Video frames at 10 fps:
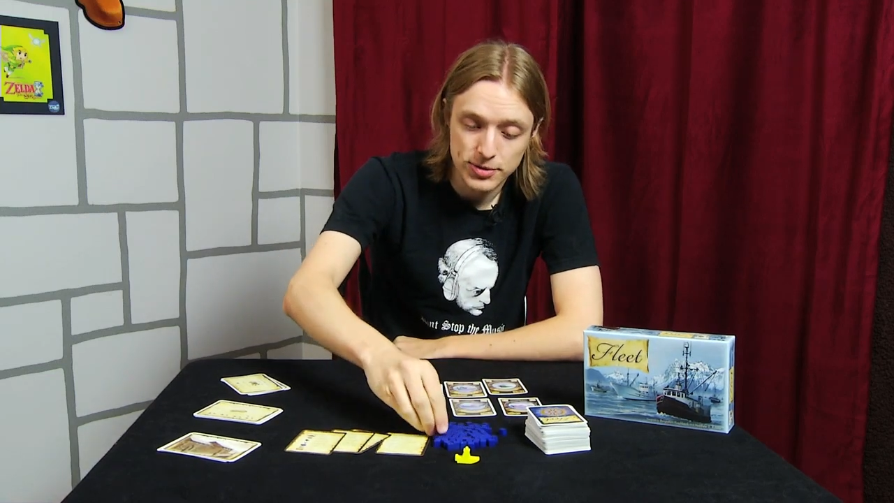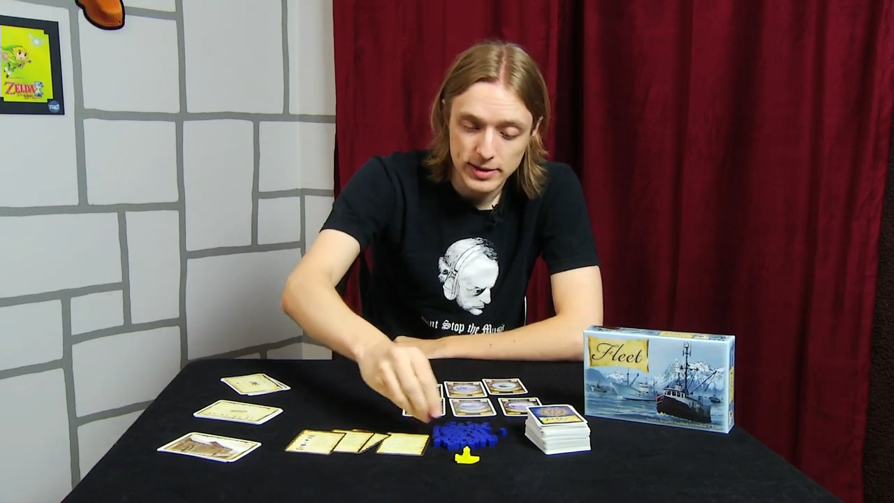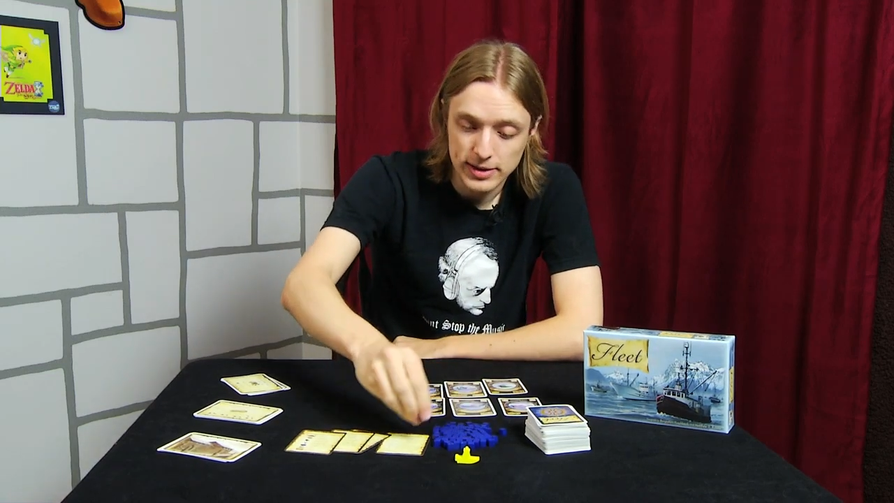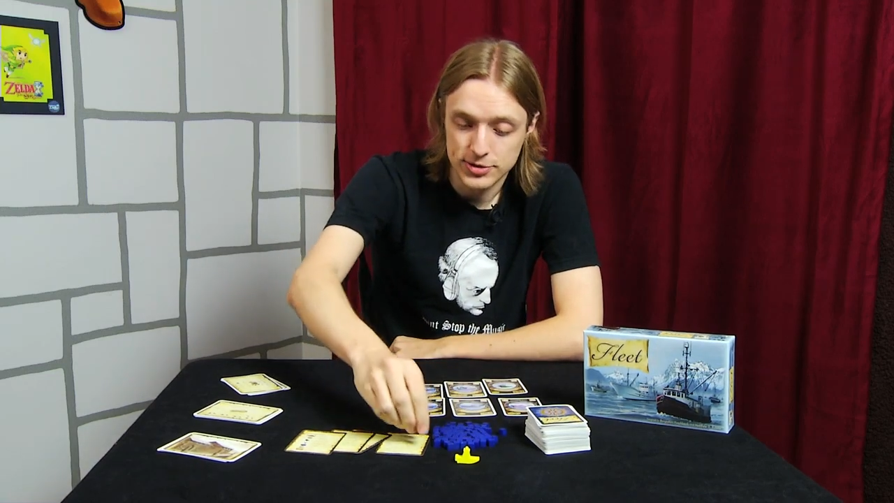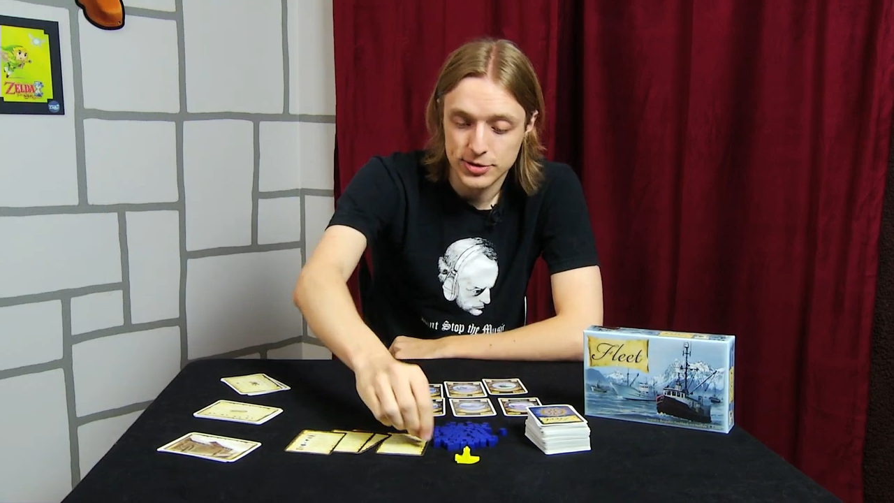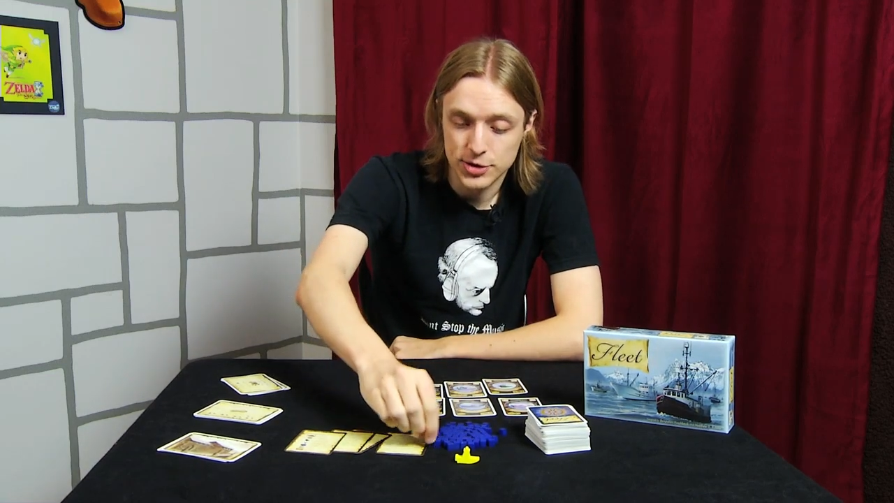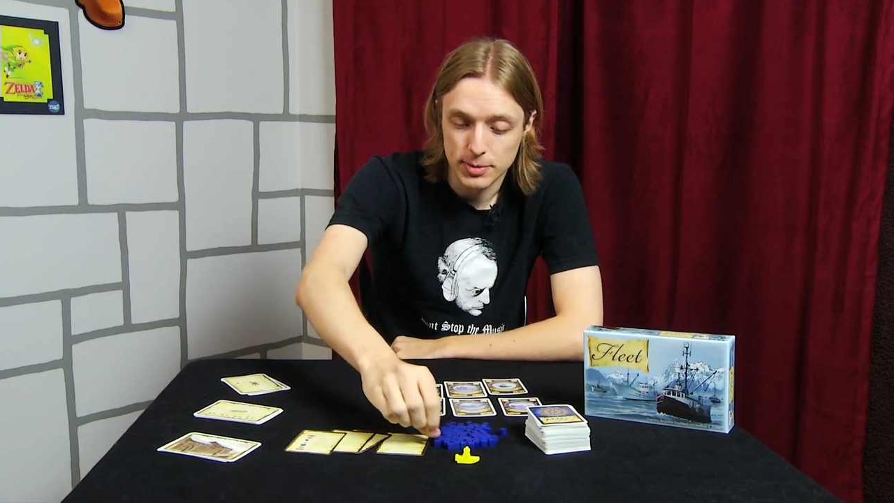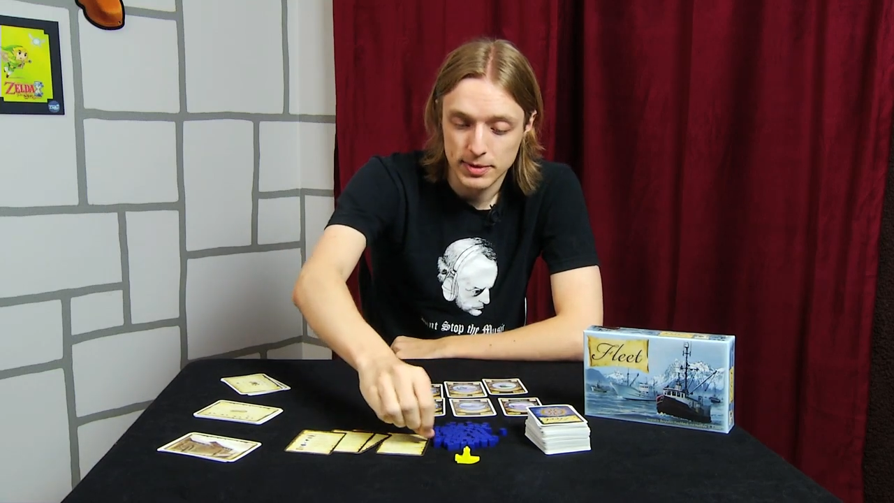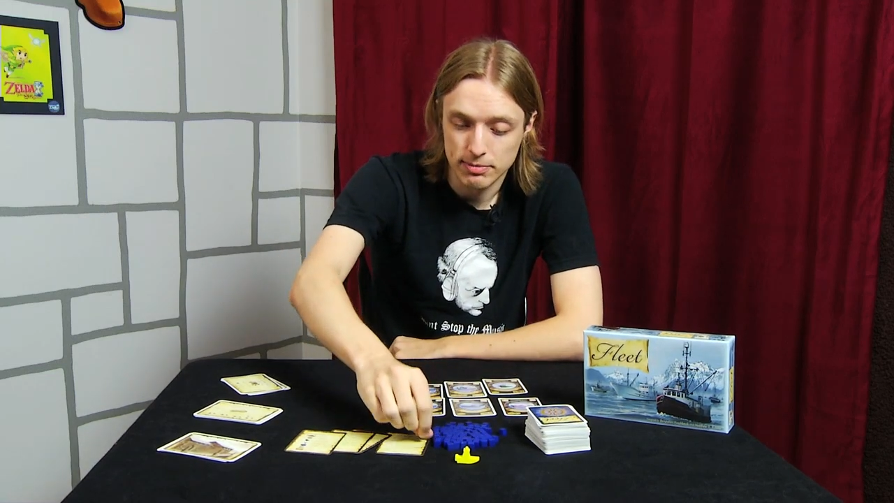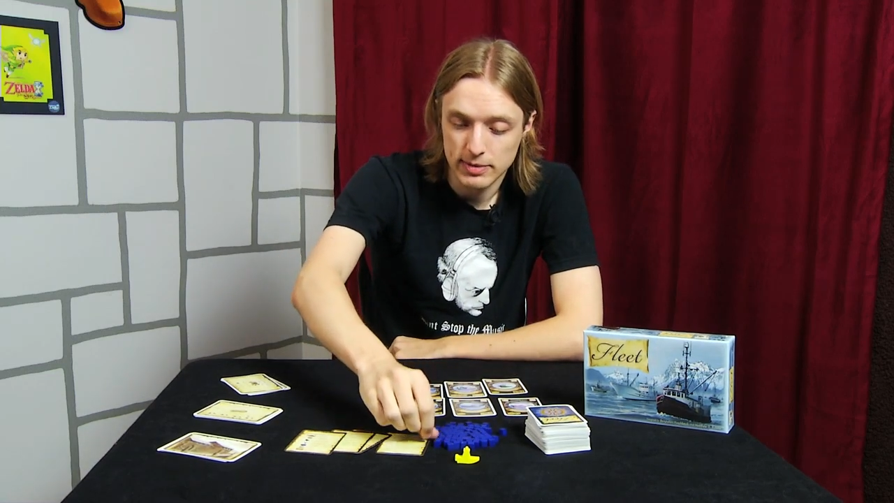these
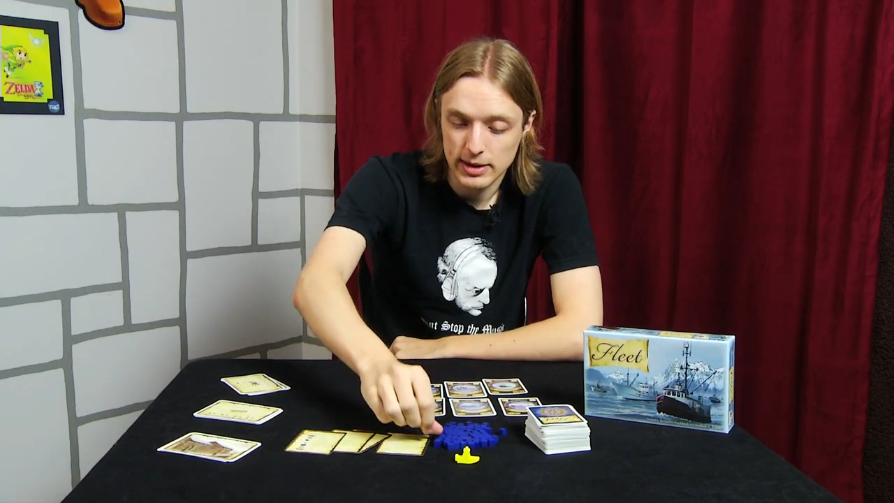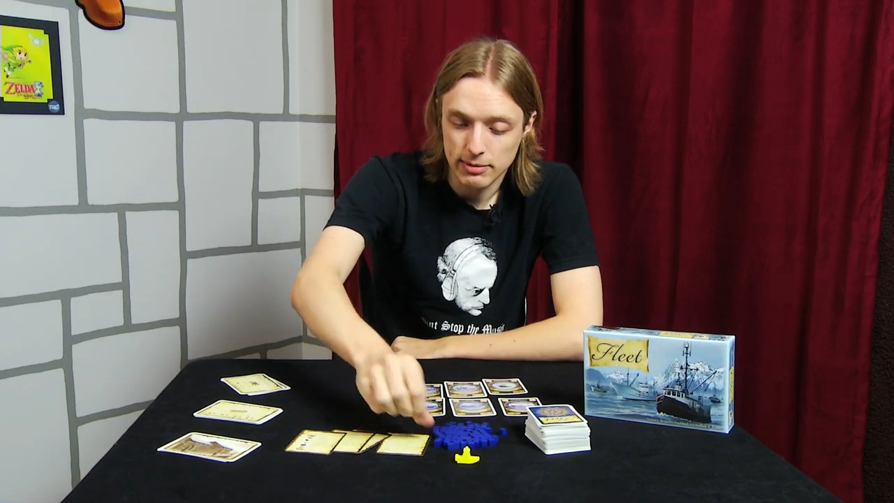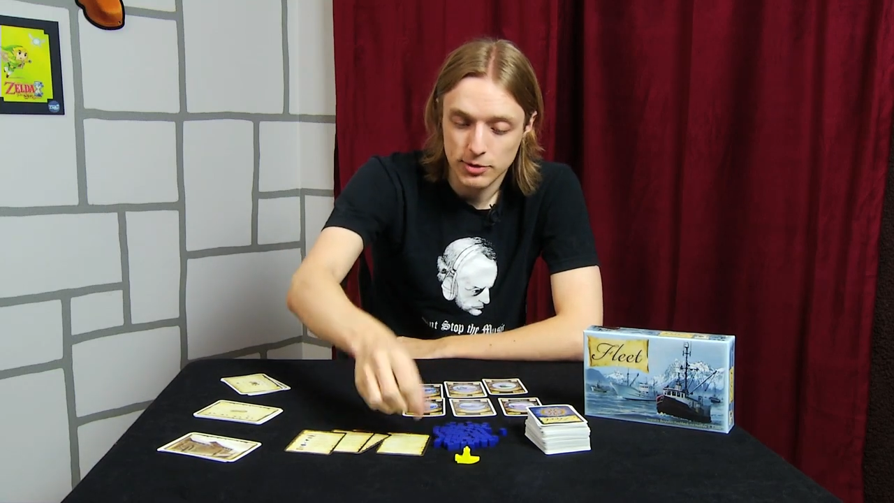determine the